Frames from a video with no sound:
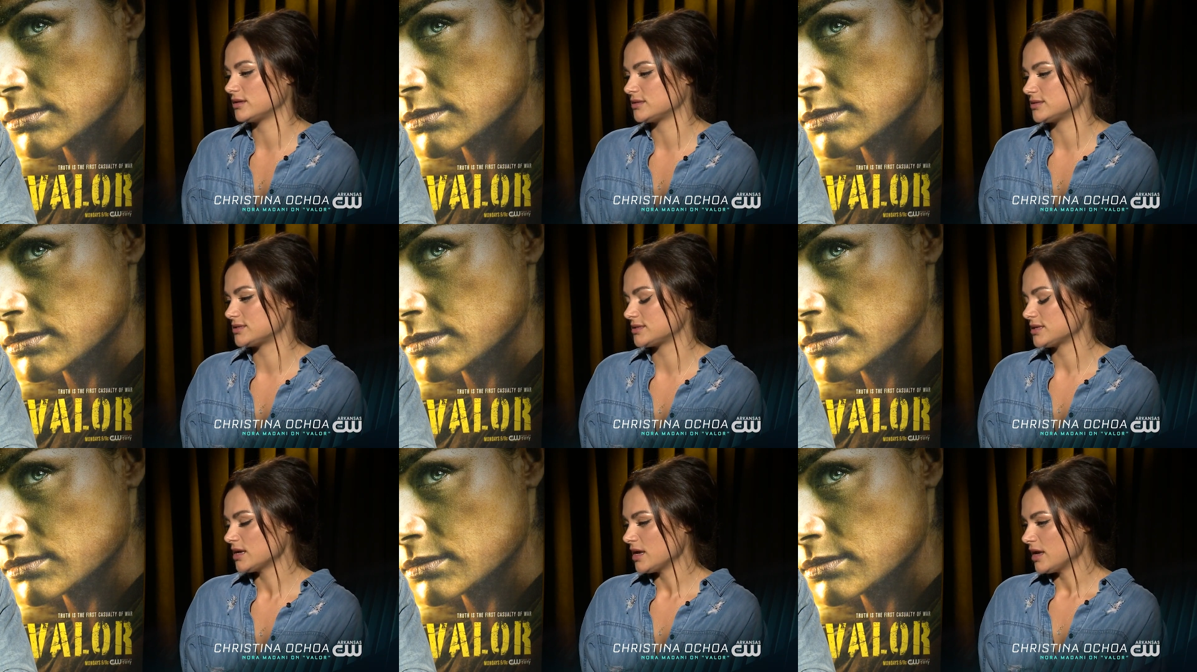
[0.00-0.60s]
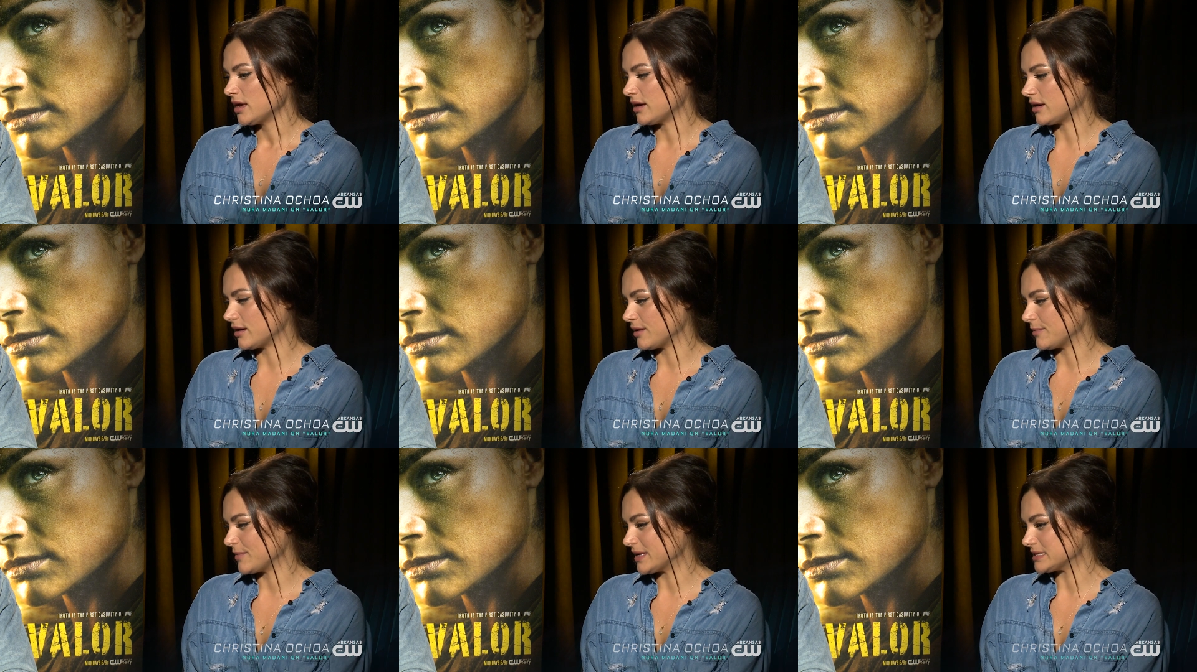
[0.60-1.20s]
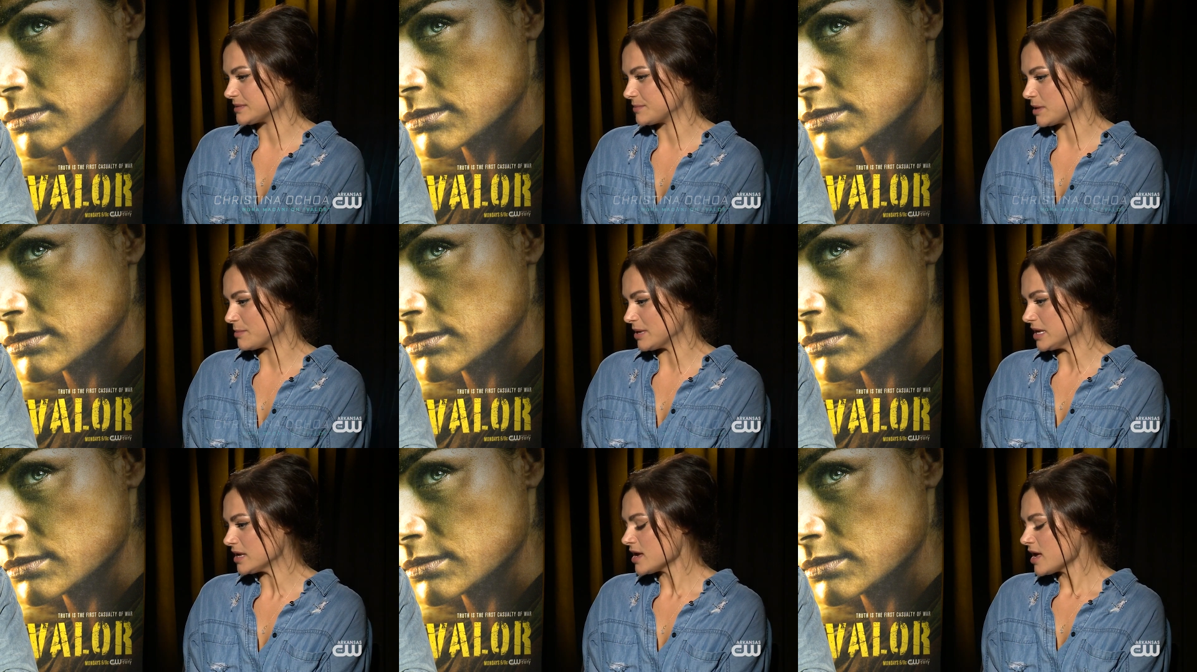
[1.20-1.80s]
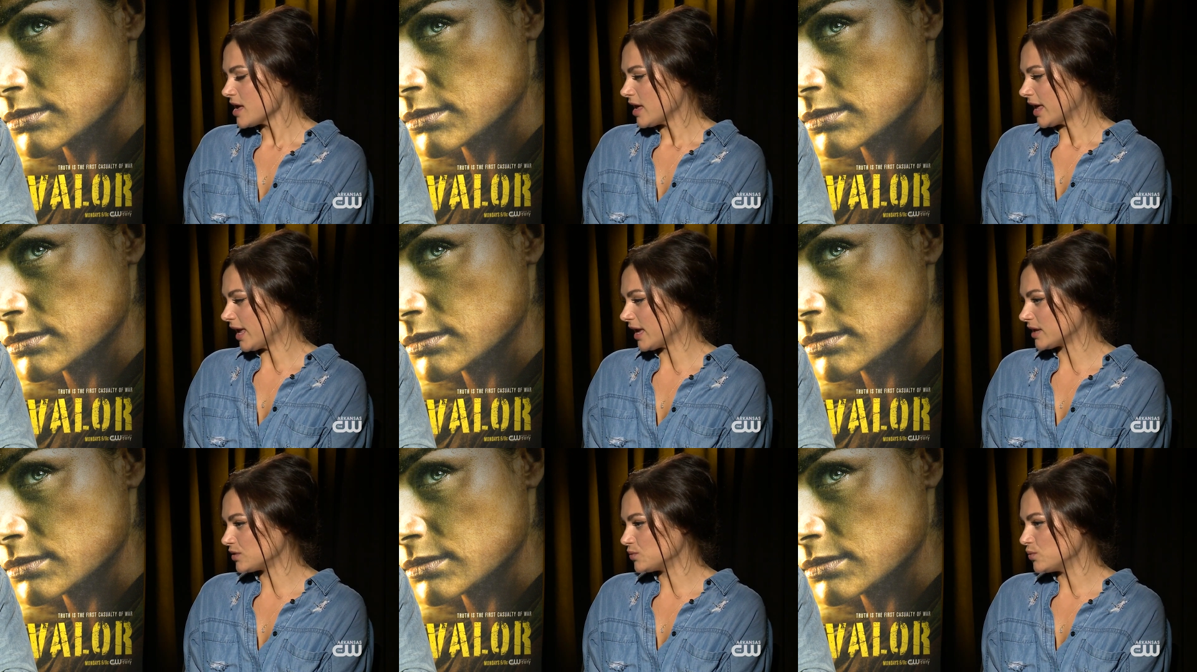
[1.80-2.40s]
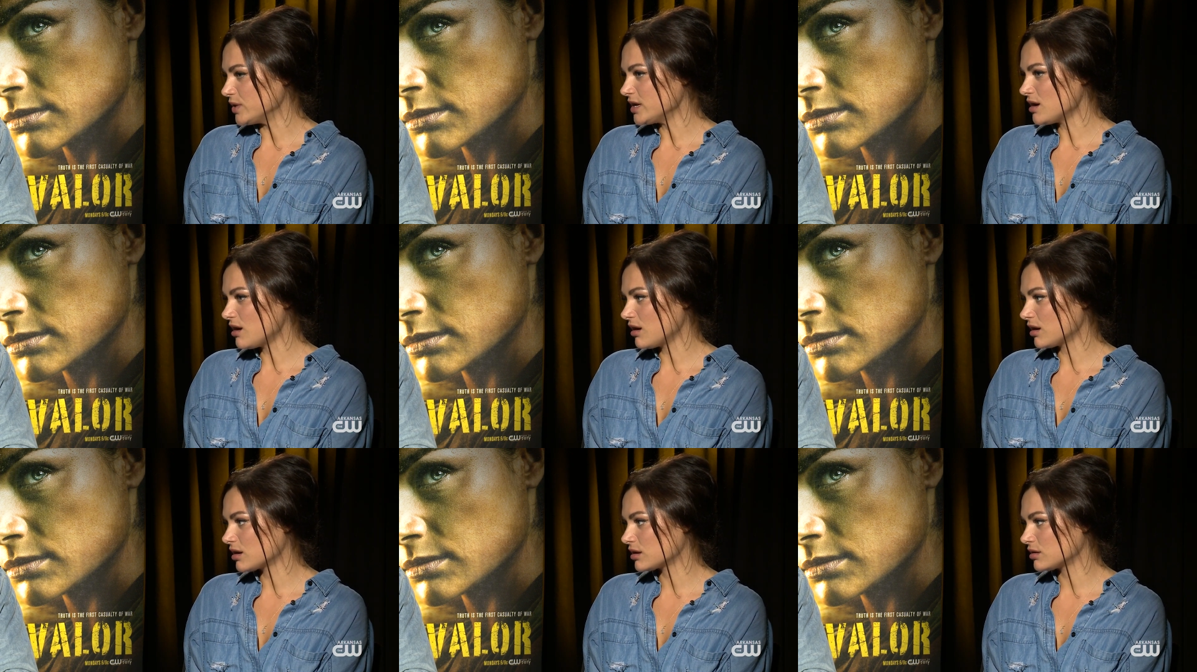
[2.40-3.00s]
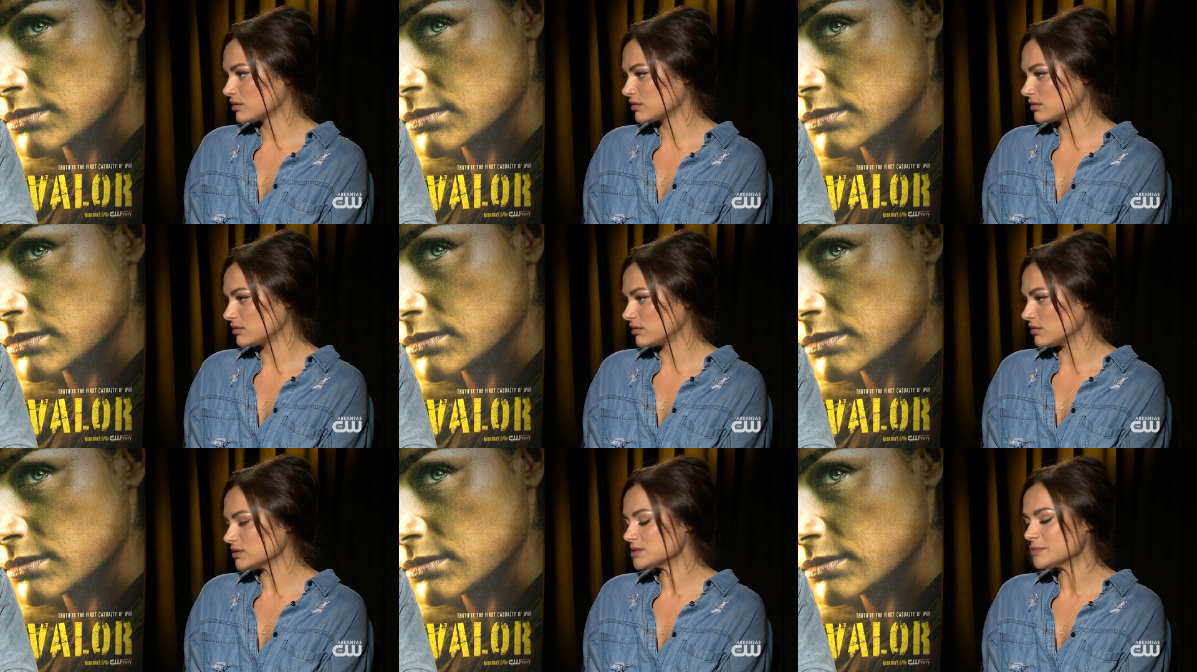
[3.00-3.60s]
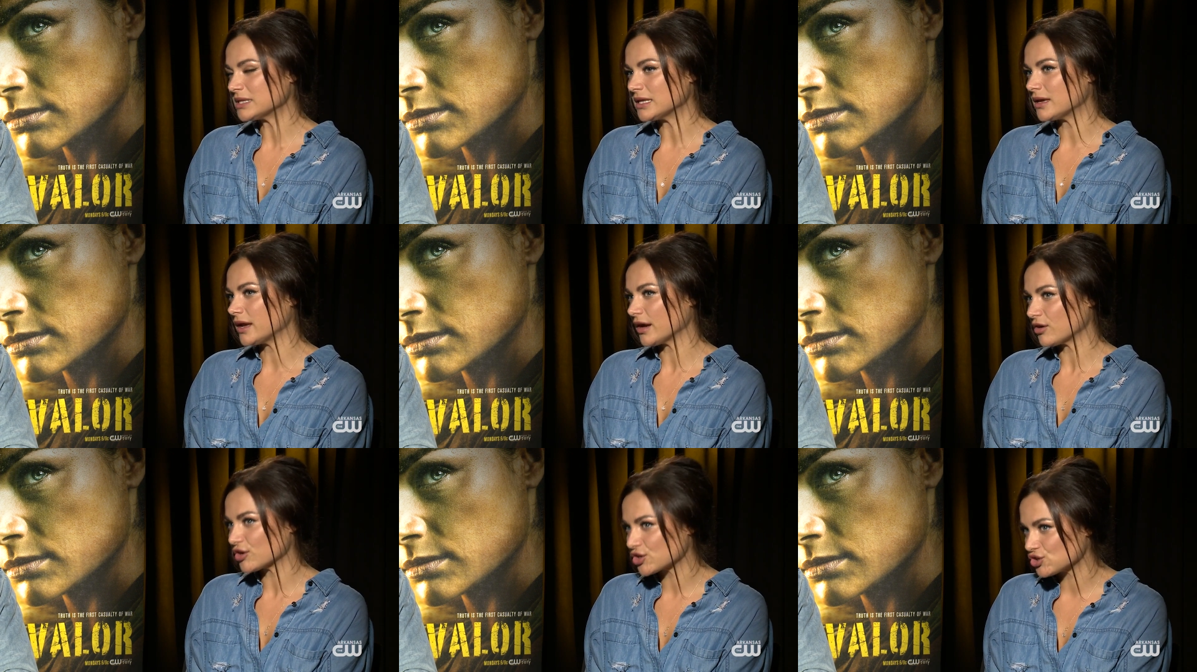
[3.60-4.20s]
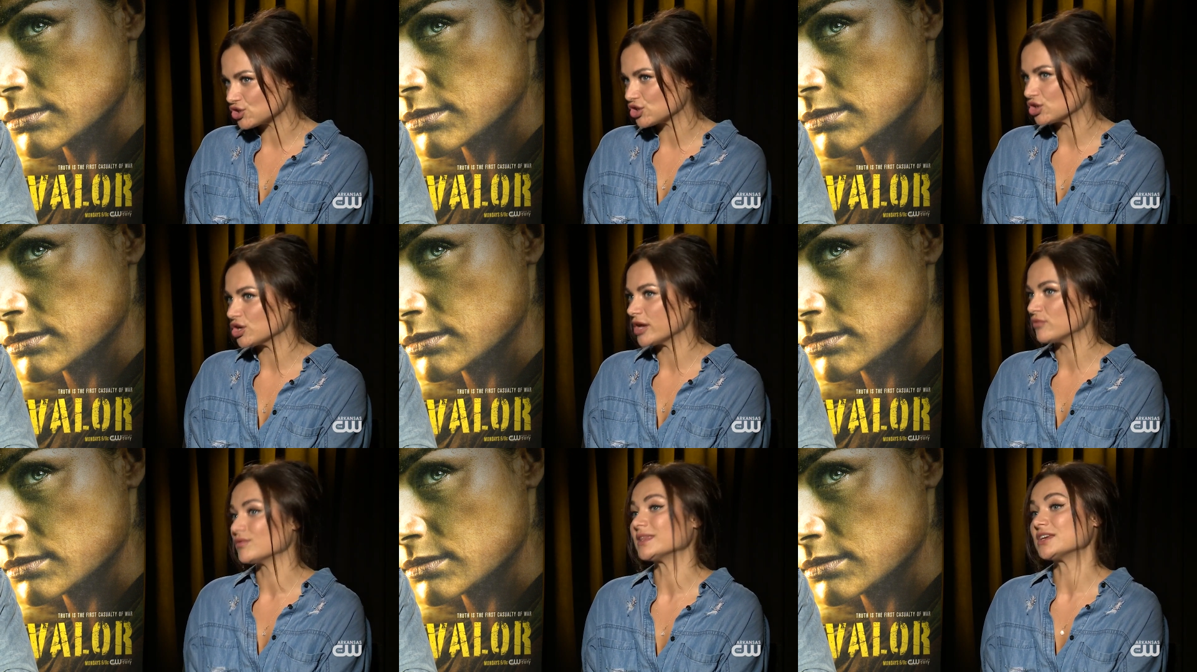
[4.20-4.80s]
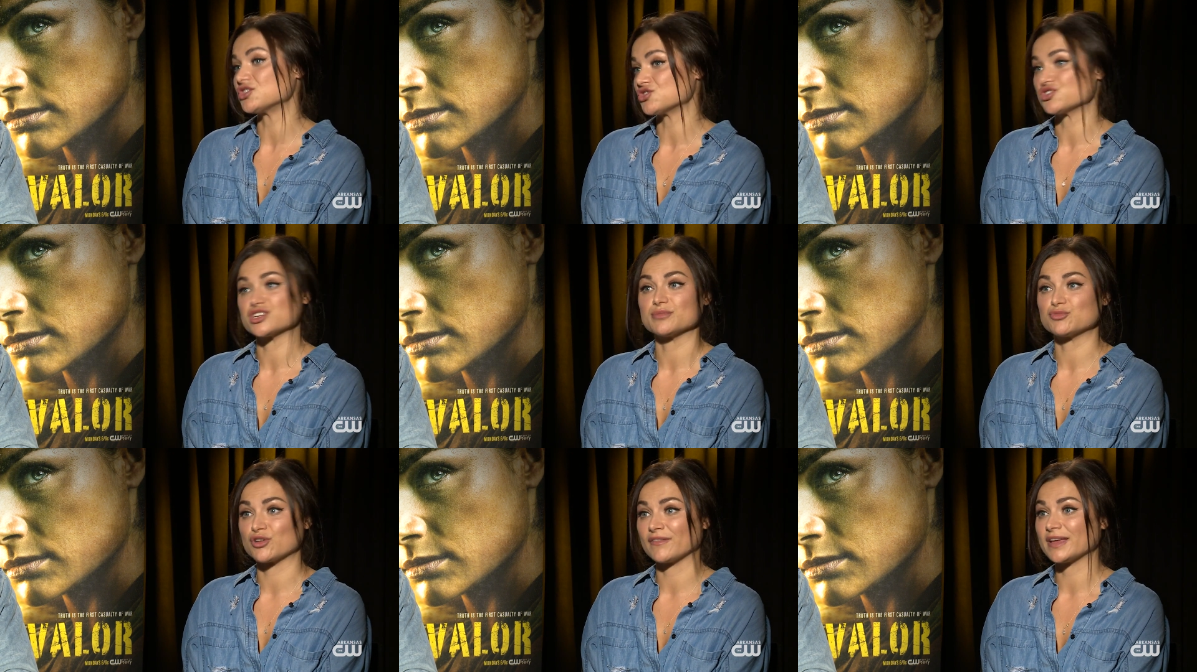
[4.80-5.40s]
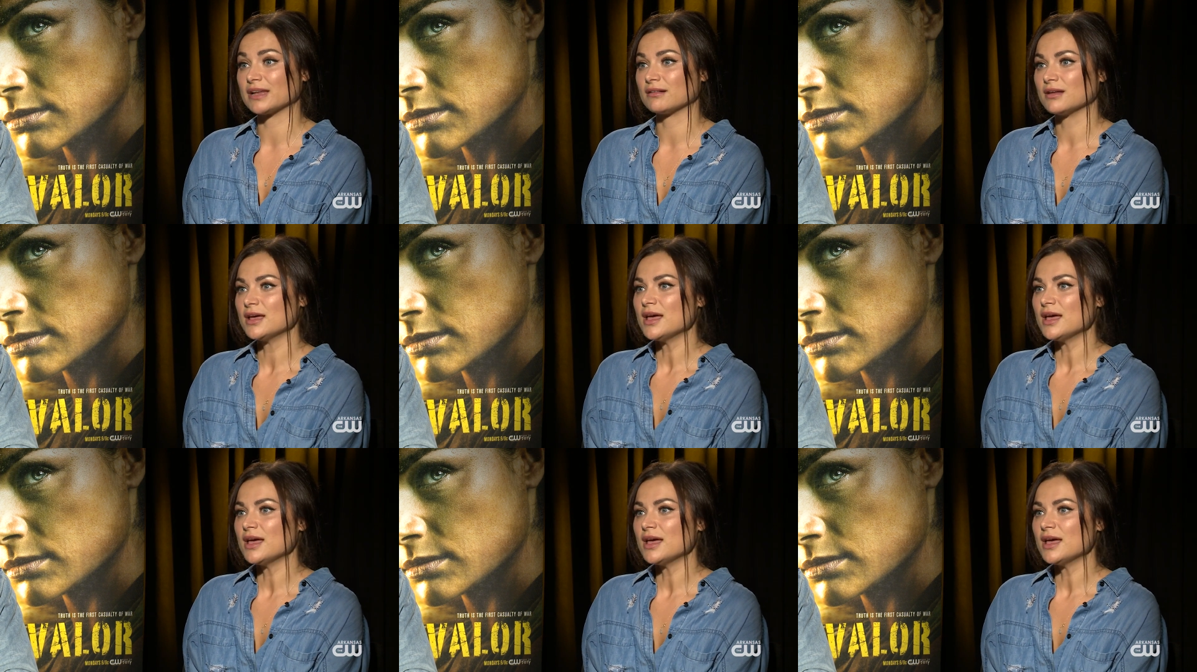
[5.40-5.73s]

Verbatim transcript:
Speaker 1: as um, as it may be, and we are ultimately character and relationship driven.